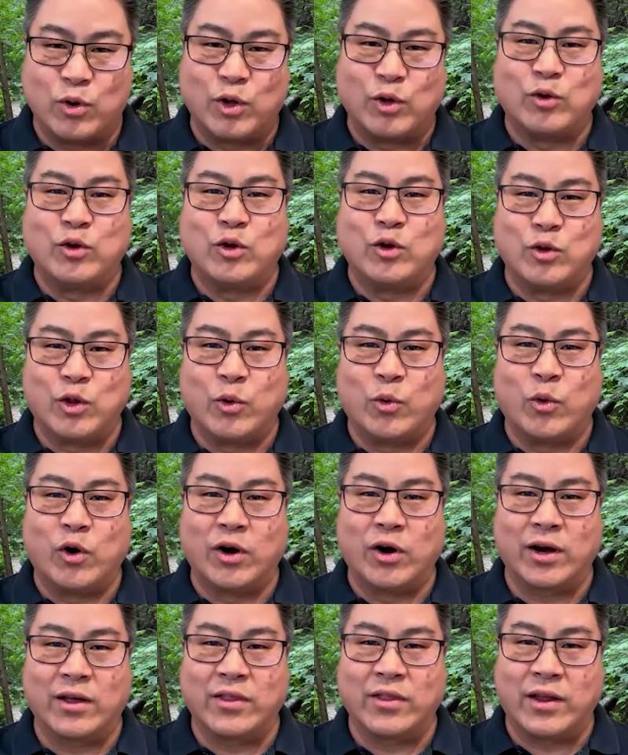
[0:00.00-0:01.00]
You do the
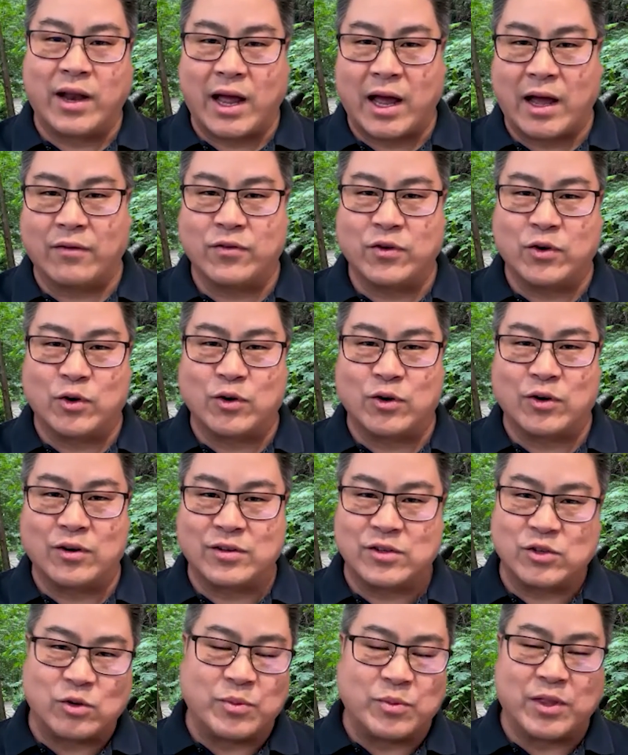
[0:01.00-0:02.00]
work, and then after,
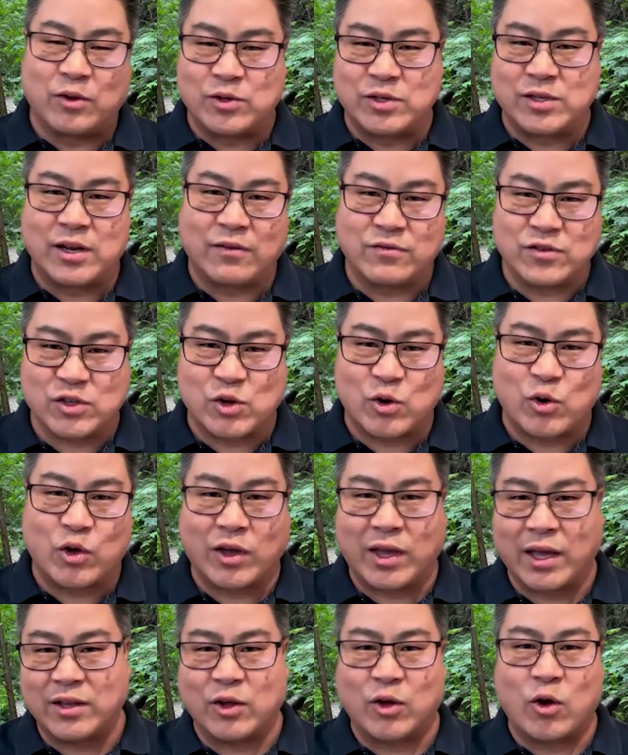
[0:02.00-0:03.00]
assuming there's enough snow, you
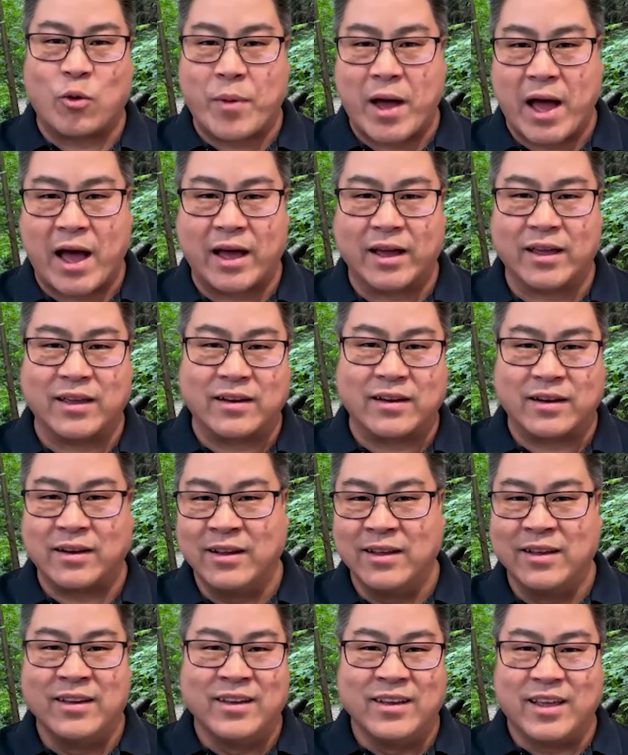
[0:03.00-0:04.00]
get to go back and
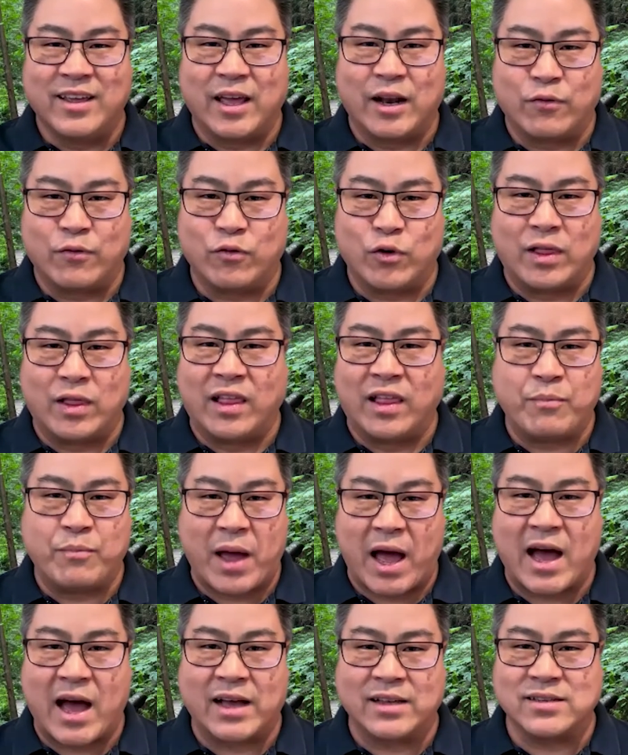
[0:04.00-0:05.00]
get a free lift
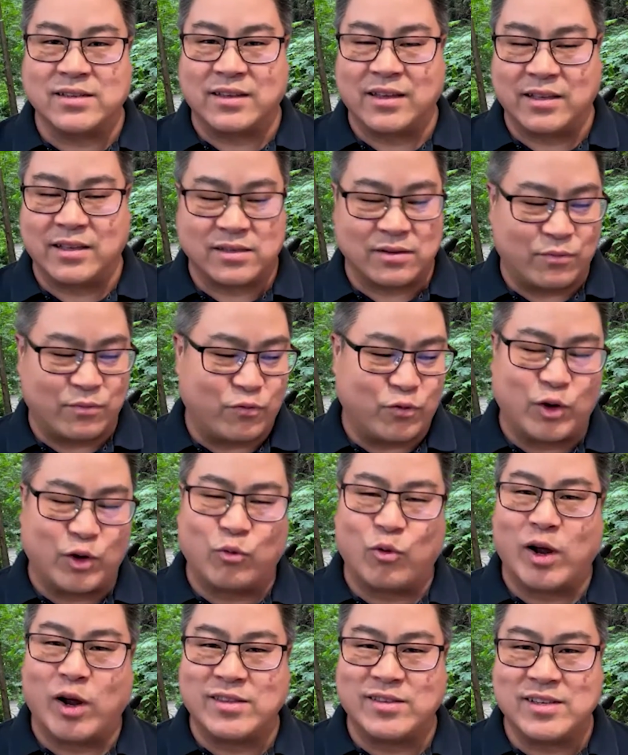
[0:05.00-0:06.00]
pass and get some free
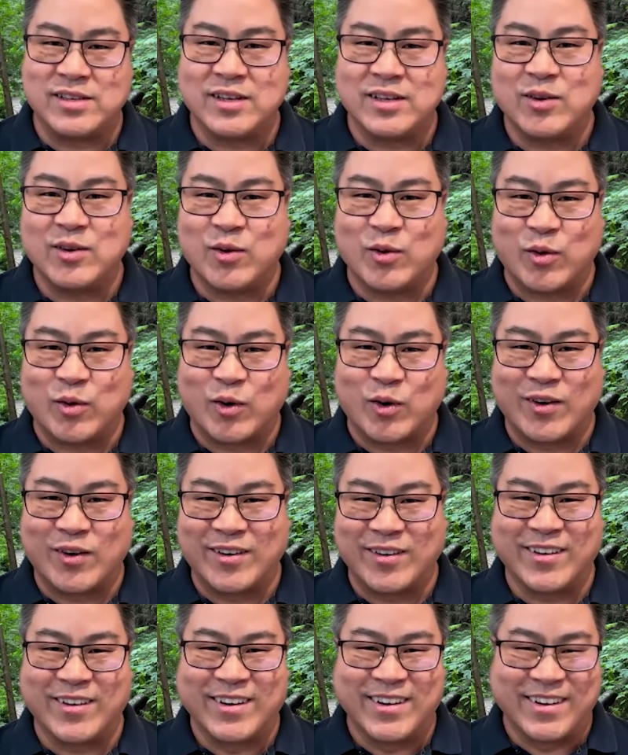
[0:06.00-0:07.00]
runs in, or